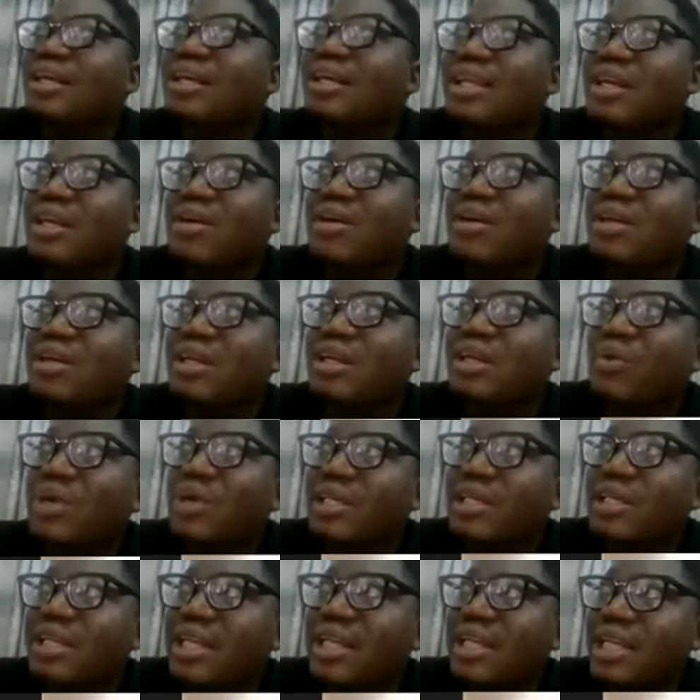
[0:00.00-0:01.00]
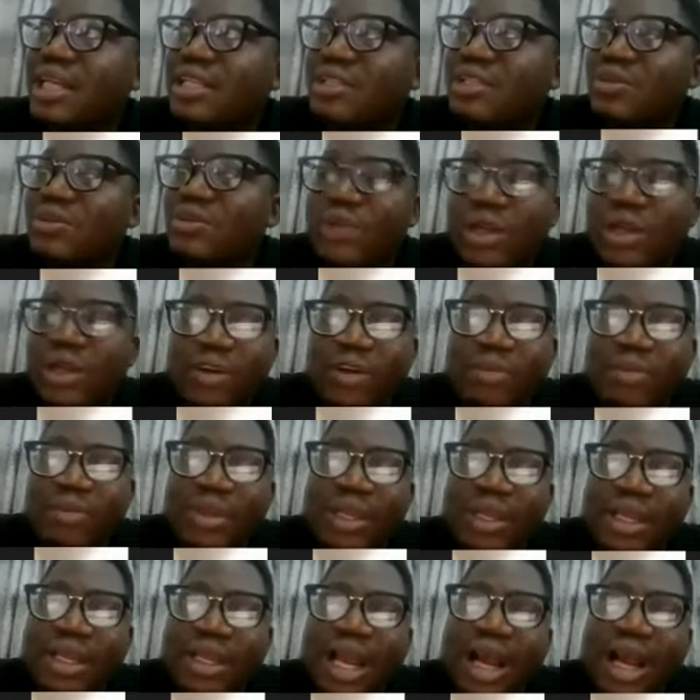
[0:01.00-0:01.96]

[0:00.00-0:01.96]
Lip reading: then the next will now be,